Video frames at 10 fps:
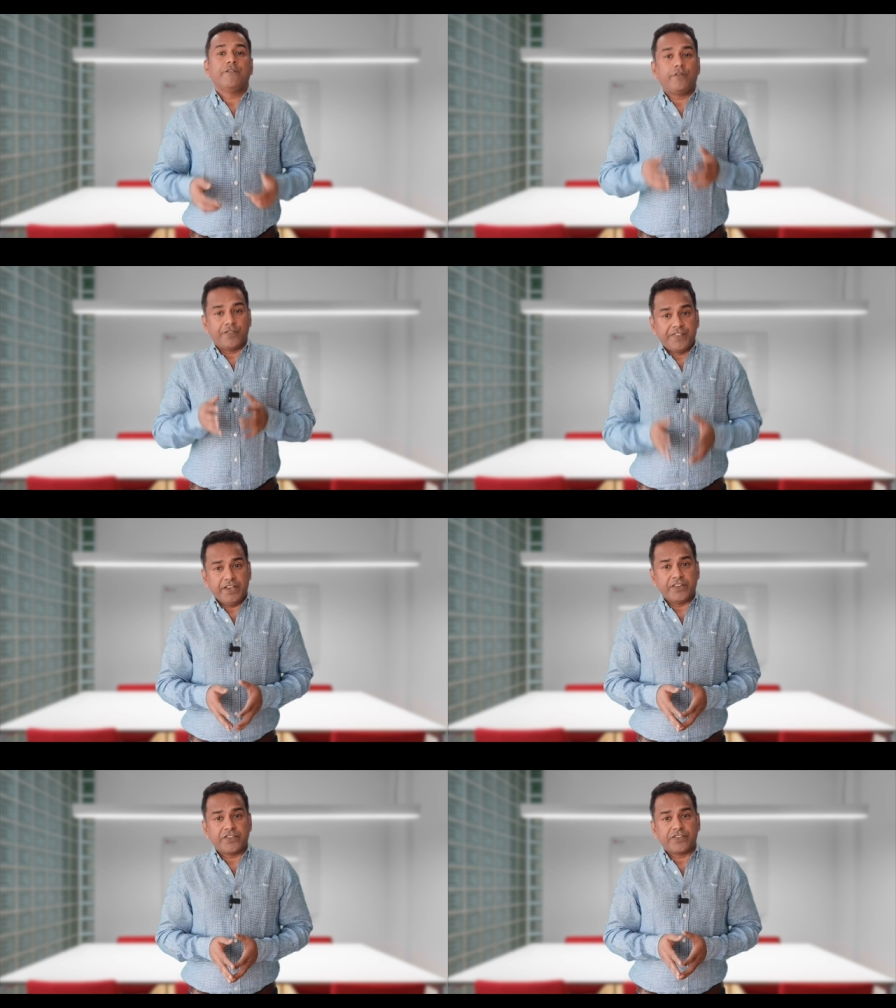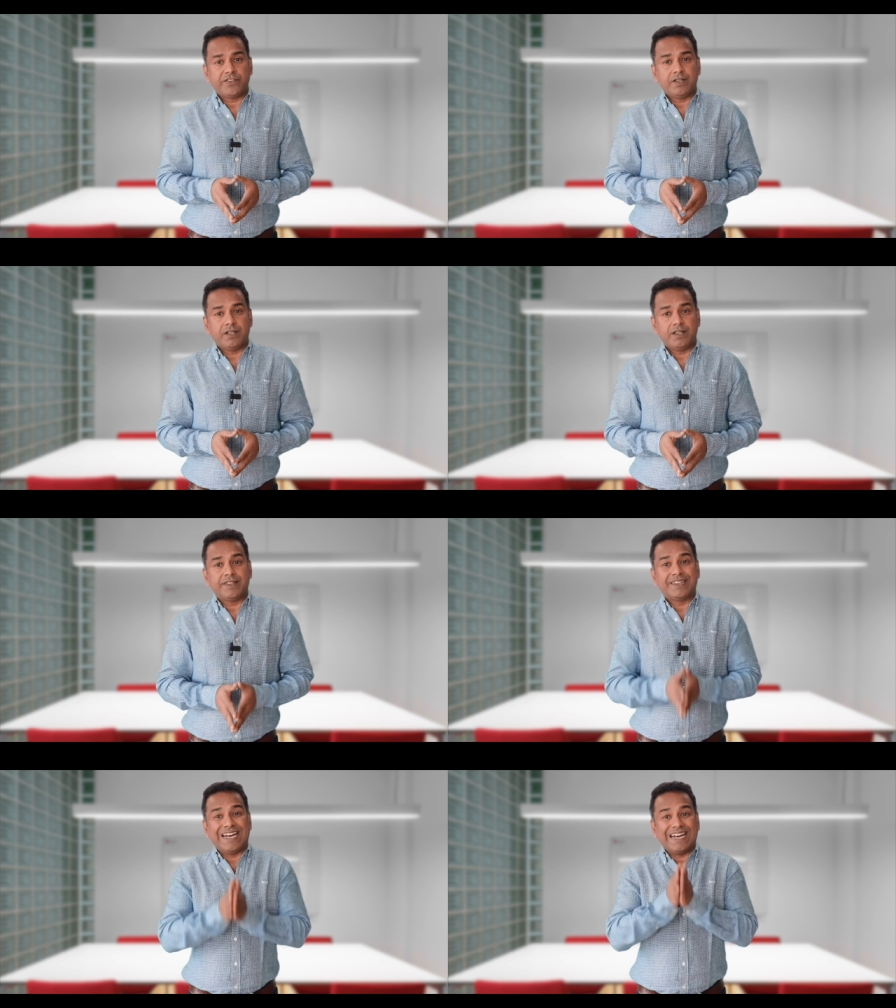For this,
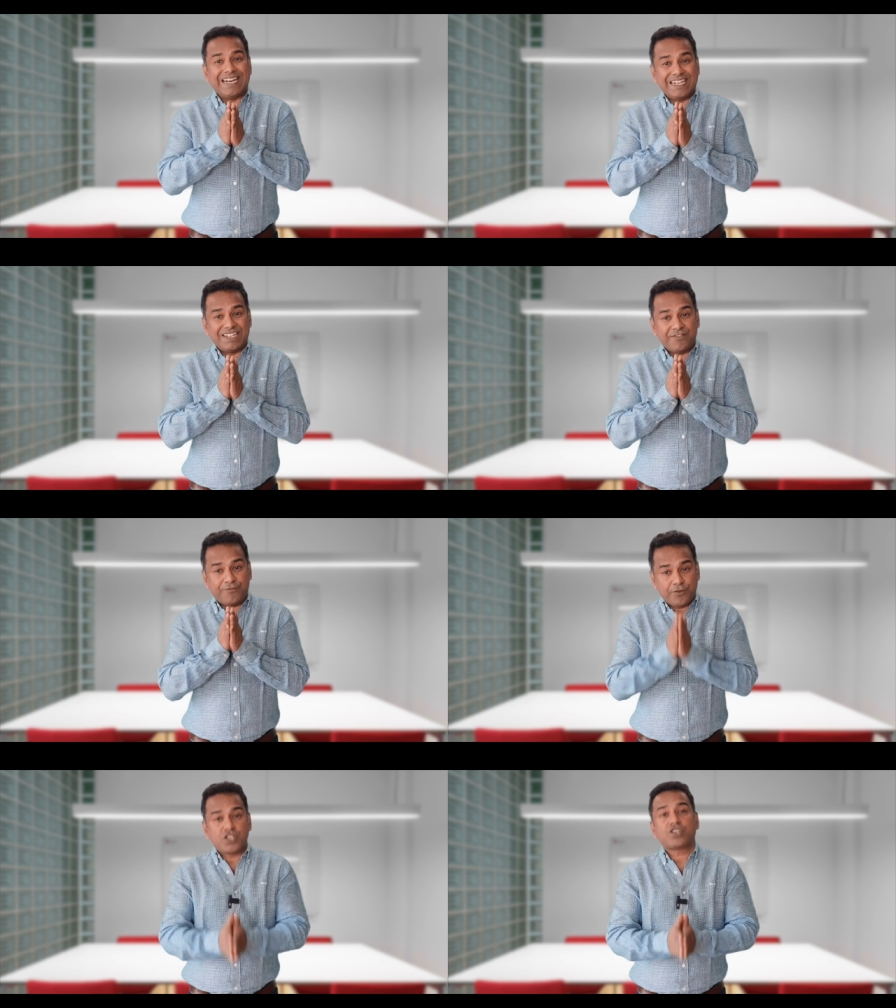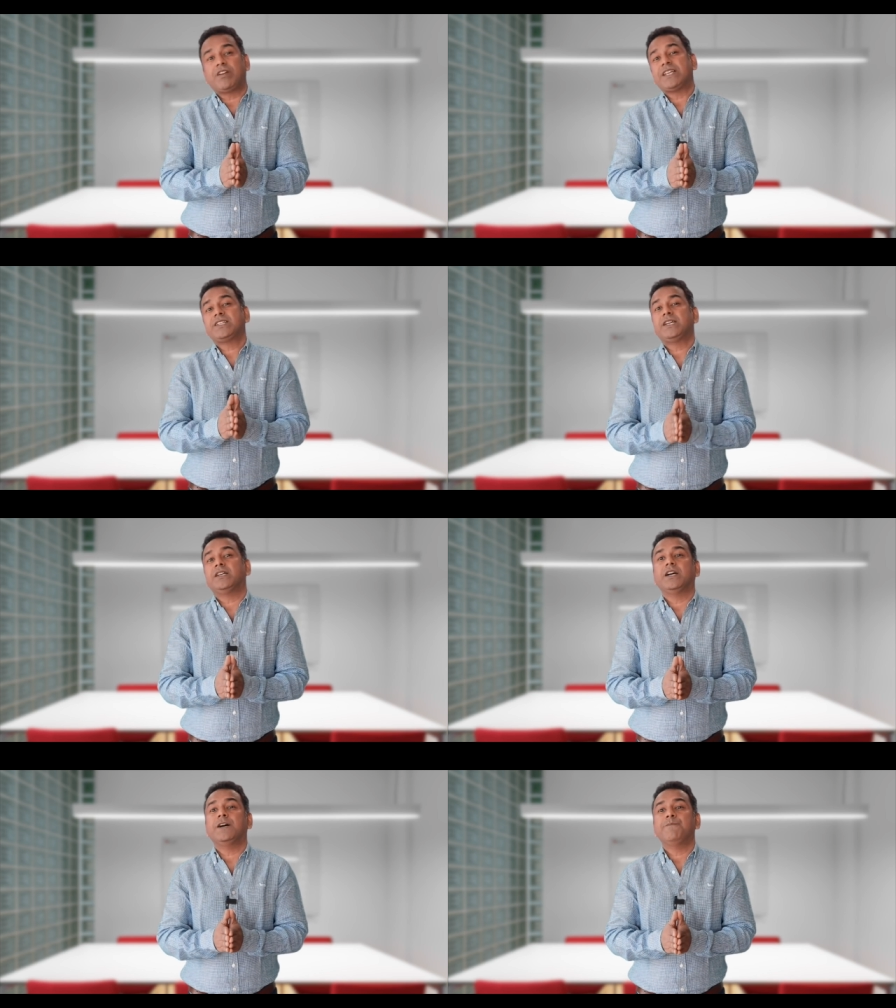the, the first
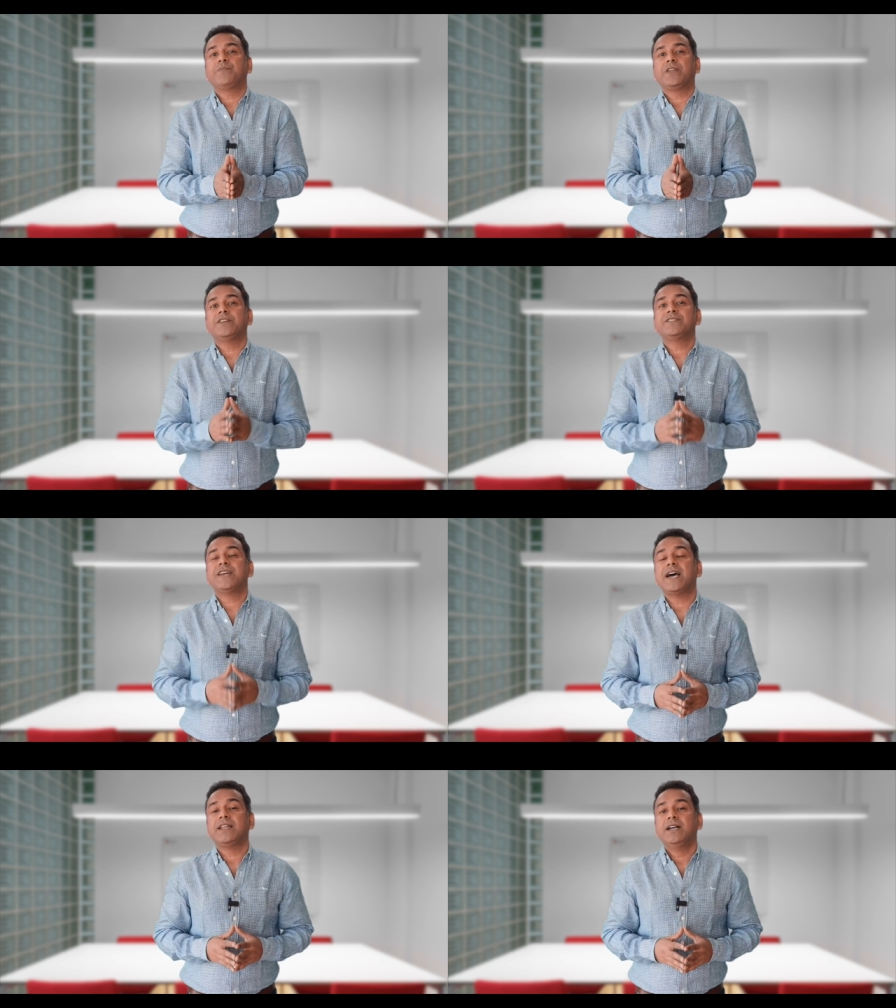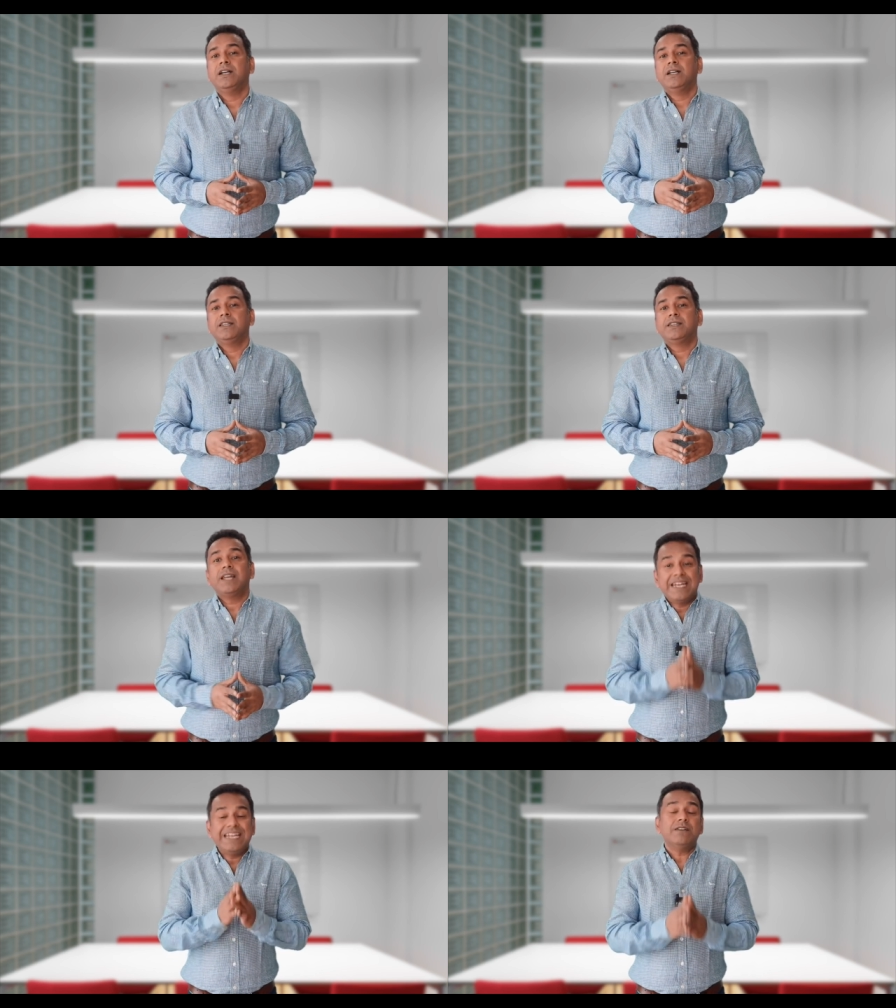criteria is that
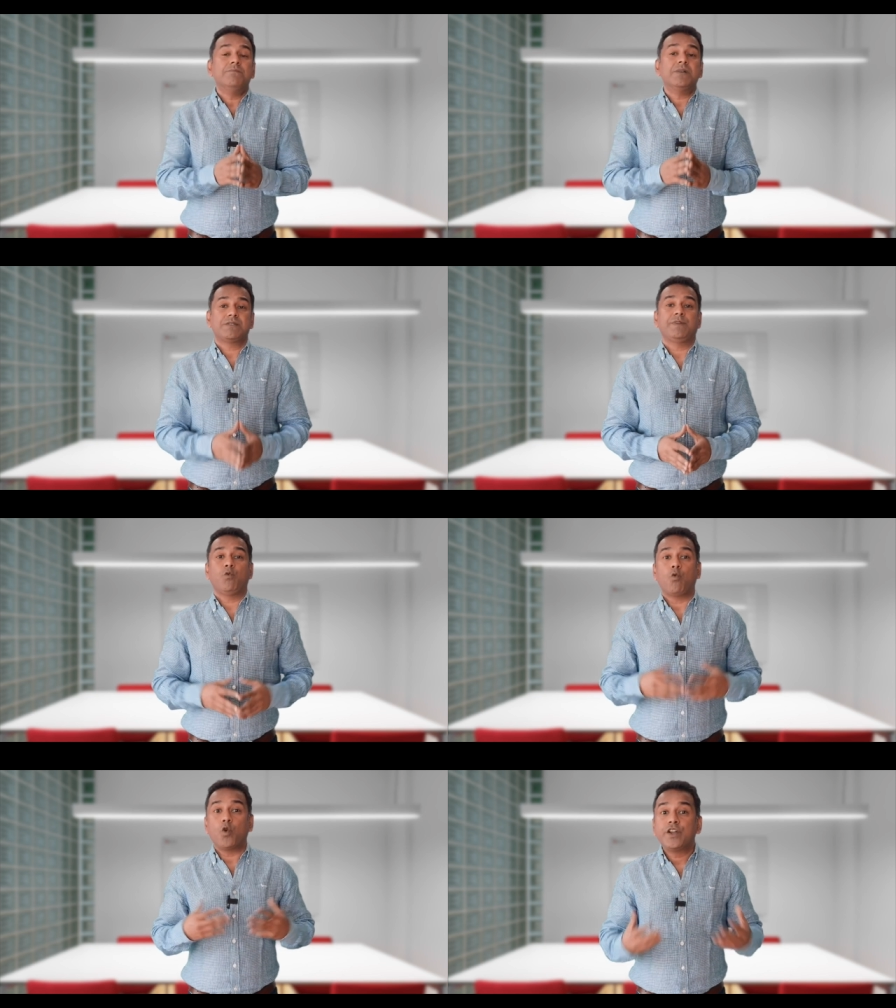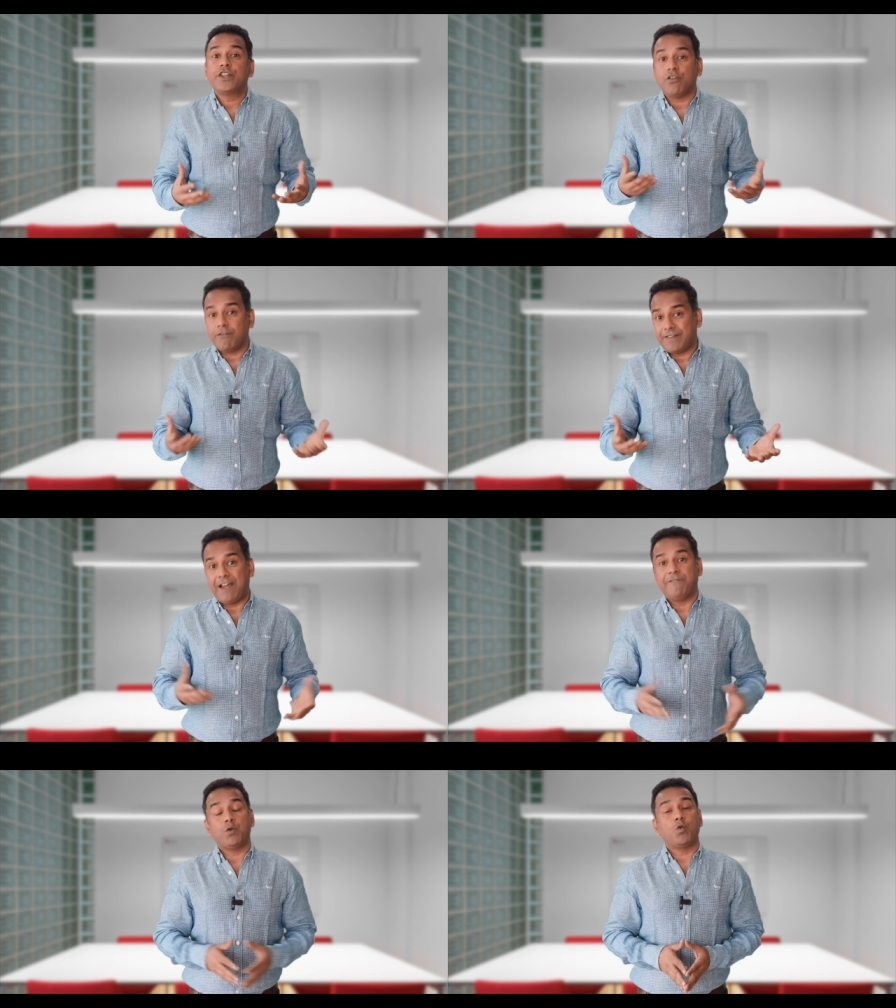the leader must be worthy of
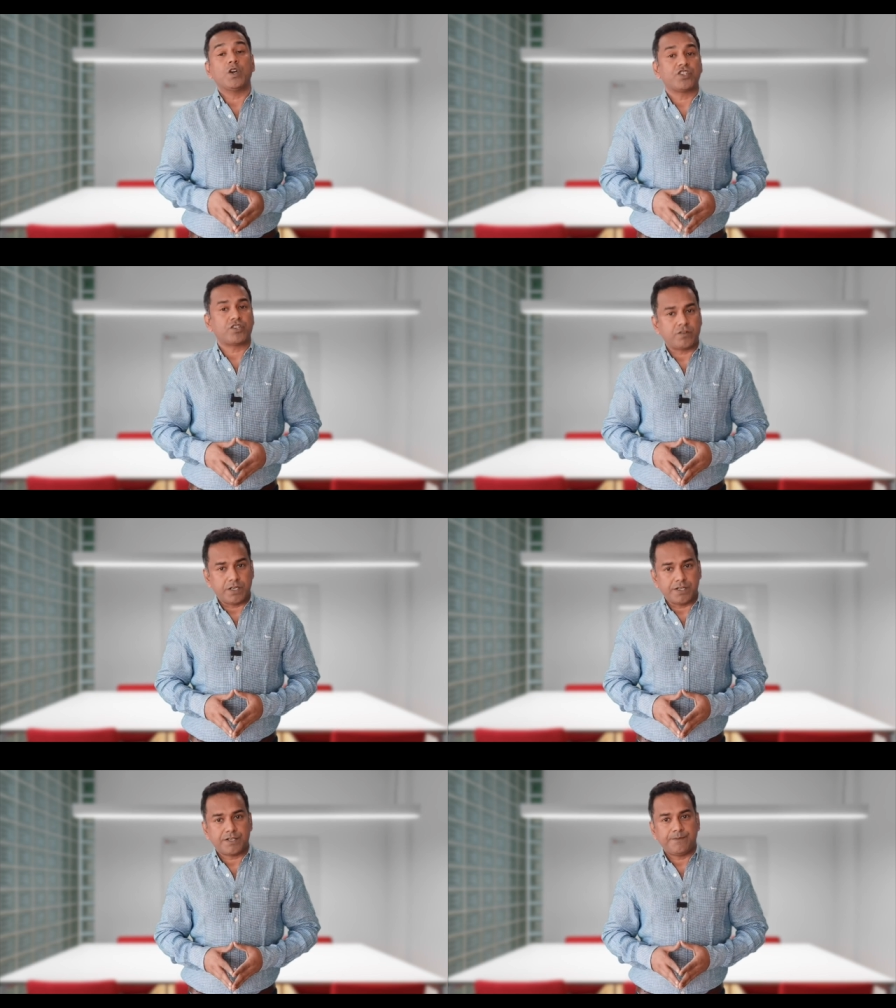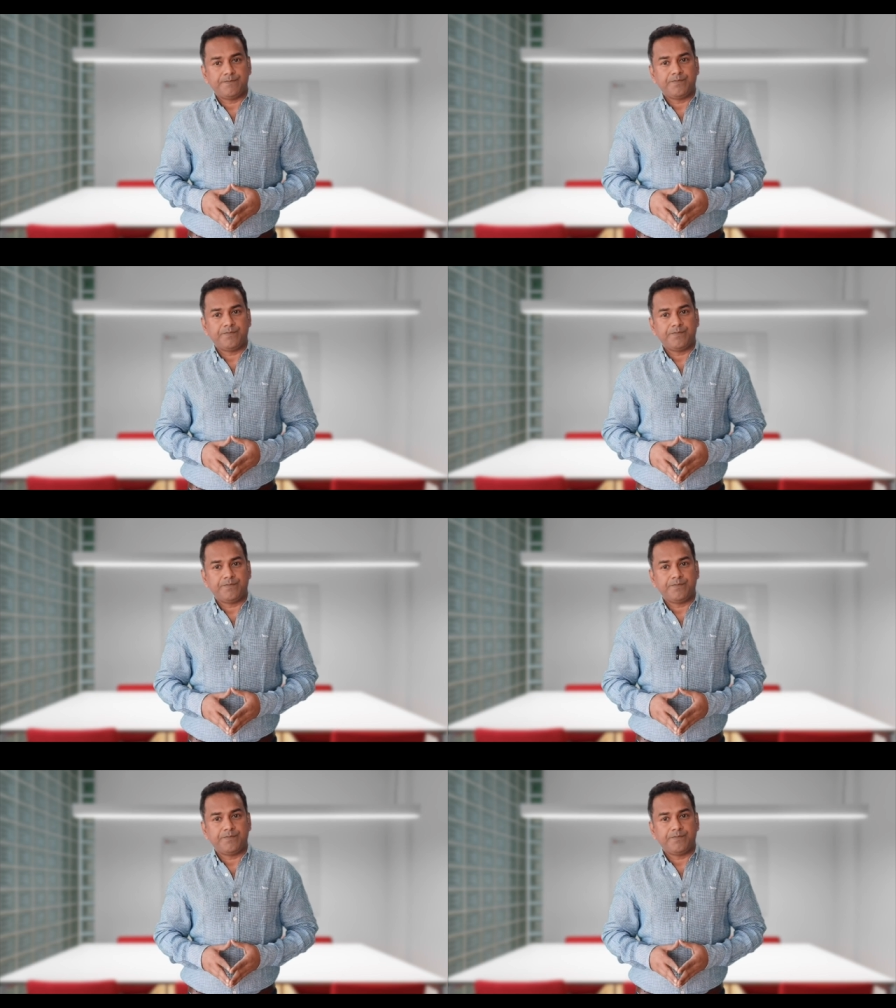everyone's trust.